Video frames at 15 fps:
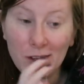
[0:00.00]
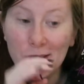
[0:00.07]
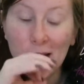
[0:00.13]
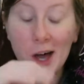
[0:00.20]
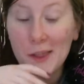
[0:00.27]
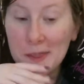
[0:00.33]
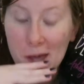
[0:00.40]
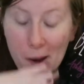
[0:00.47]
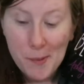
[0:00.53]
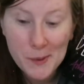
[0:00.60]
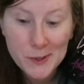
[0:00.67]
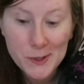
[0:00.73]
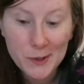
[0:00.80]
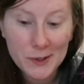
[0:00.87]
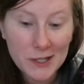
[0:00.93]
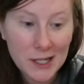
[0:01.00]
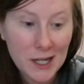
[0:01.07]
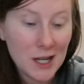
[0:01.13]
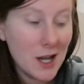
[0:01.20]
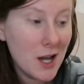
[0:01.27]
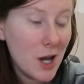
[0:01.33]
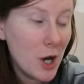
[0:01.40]
got the
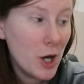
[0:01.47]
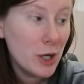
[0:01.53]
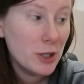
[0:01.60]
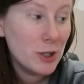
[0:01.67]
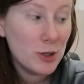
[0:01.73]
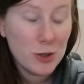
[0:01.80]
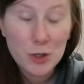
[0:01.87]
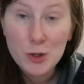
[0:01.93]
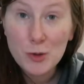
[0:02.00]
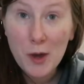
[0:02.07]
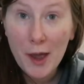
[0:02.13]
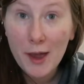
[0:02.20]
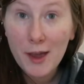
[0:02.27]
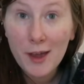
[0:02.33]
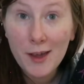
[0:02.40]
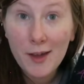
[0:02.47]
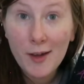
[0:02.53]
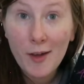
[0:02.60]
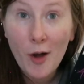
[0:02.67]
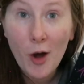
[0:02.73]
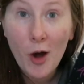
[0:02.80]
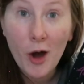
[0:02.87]
opportunity to do
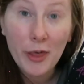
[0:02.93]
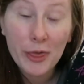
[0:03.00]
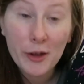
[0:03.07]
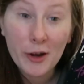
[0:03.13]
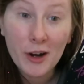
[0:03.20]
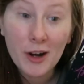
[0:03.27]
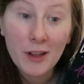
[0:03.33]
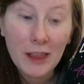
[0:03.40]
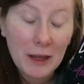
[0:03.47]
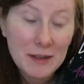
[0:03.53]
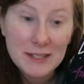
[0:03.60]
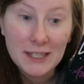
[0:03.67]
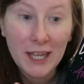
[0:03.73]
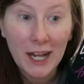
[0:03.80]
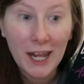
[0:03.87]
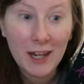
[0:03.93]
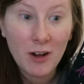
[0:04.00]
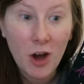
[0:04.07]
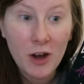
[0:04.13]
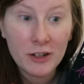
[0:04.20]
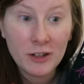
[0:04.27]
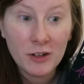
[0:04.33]
a author, like sit in
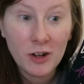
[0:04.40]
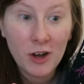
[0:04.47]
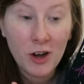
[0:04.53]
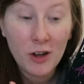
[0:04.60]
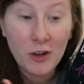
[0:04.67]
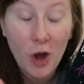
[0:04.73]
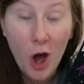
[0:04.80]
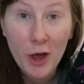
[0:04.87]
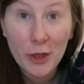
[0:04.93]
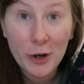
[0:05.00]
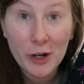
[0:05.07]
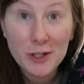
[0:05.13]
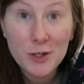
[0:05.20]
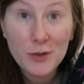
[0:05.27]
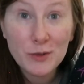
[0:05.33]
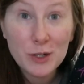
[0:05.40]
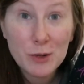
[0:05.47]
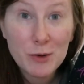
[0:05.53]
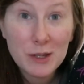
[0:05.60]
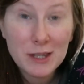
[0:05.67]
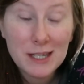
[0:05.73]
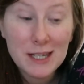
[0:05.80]
on an author interview
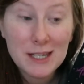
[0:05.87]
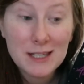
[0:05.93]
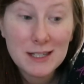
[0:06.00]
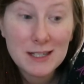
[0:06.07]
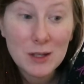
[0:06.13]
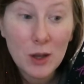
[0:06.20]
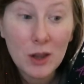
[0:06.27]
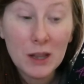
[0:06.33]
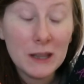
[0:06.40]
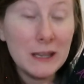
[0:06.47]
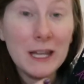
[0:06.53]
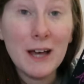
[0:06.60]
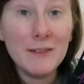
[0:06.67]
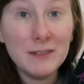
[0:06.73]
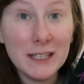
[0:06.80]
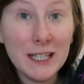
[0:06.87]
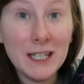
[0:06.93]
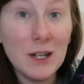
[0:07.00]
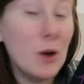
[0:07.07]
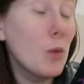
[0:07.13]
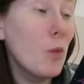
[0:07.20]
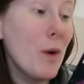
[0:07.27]
with these
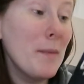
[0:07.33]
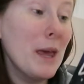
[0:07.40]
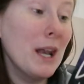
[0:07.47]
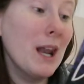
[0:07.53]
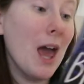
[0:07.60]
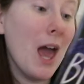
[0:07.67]
lovely women,